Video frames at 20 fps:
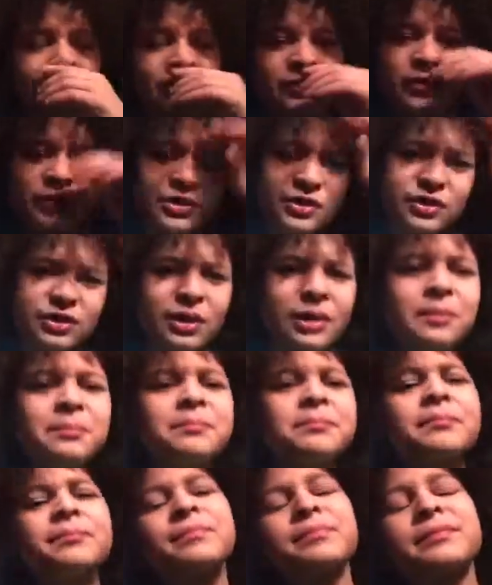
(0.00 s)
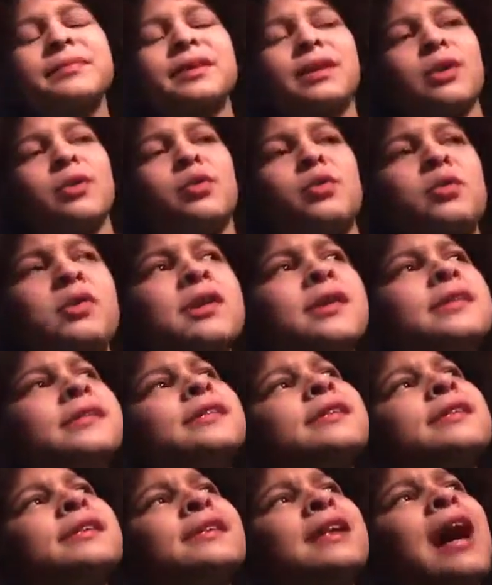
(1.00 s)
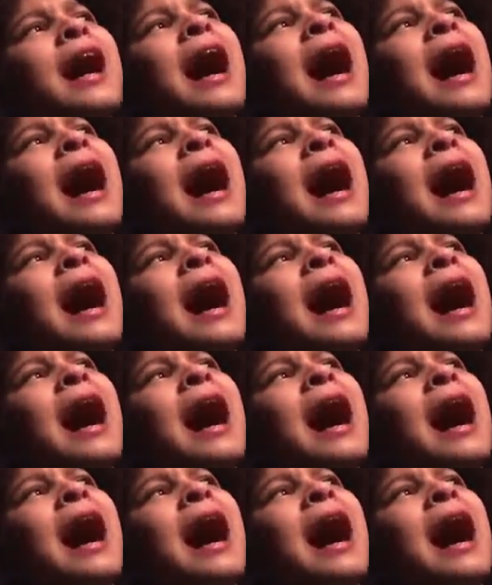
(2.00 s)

for some reason,